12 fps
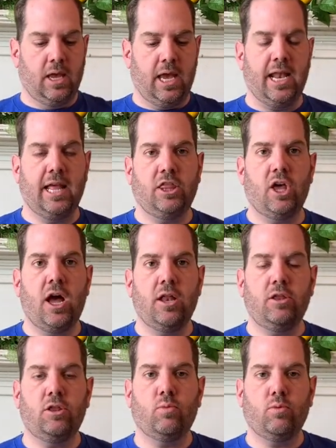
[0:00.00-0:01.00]
And I
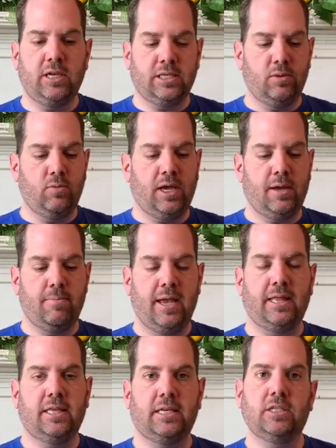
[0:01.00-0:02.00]
thought the reason we can
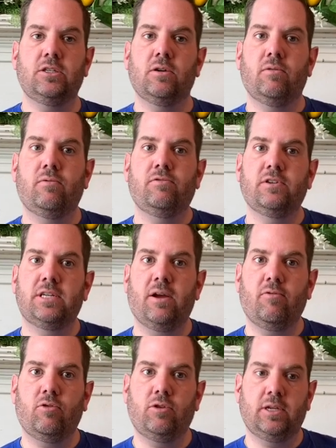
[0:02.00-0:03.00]
make these for
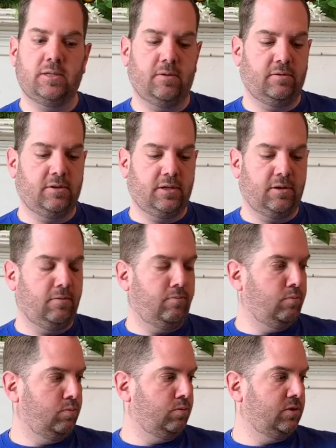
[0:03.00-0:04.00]
several
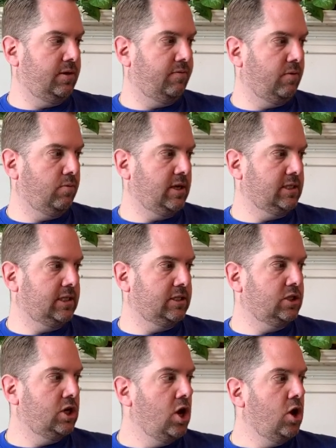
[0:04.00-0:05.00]
different
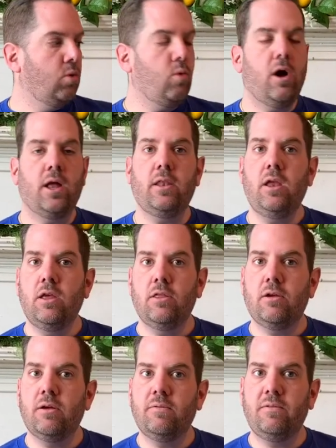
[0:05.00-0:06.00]
reasons. One,
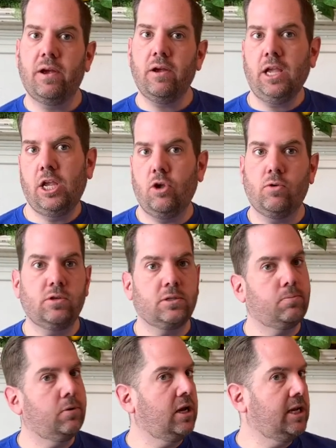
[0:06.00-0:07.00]
they're a very cute
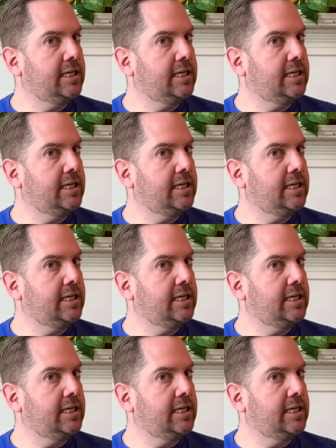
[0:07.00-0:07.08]
spring